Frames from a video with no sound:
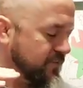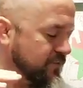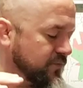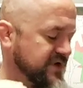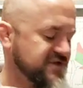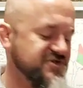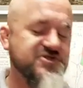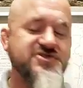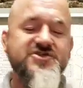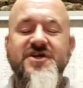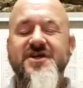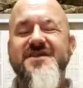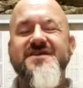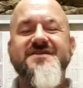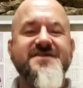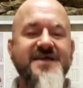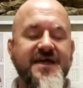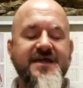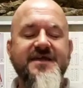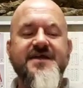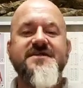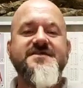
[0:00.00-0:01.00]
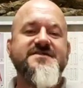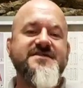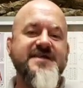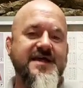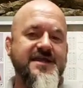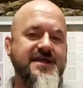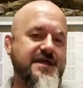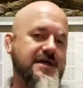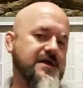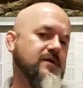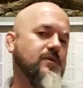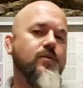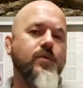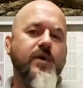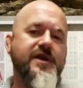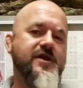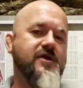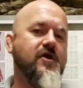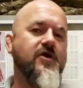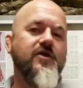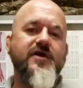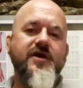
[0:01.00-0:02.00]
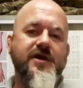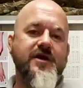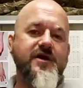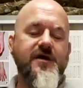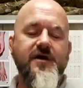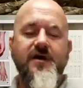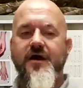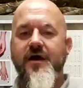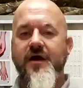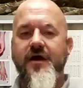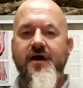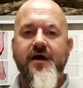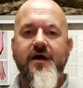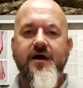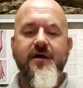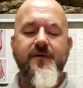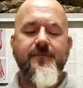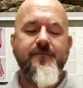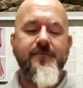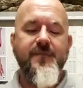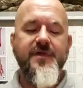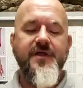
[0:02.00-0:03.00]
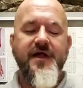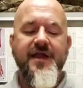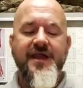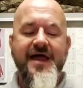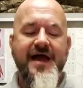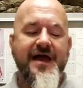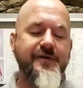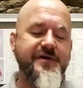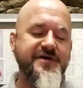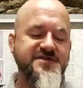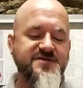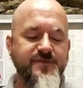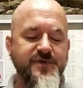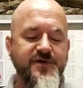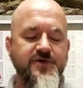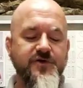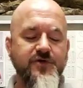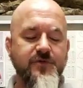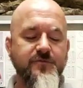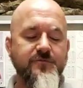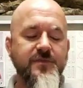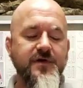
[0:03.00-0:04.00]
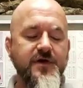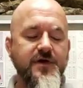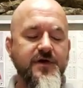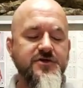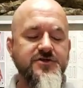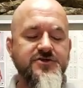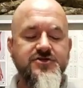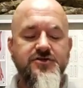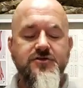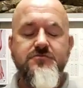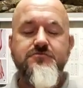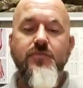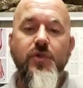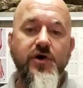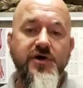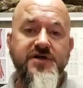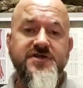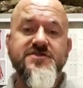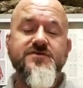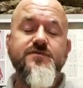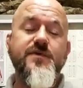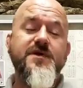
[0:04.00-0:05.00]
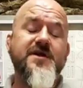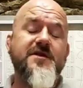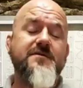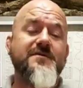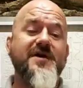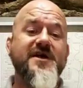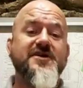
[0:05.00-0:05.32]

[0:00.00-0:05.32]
we're just going to take it steady. We're not going to um, allow it to become too moist. We're going to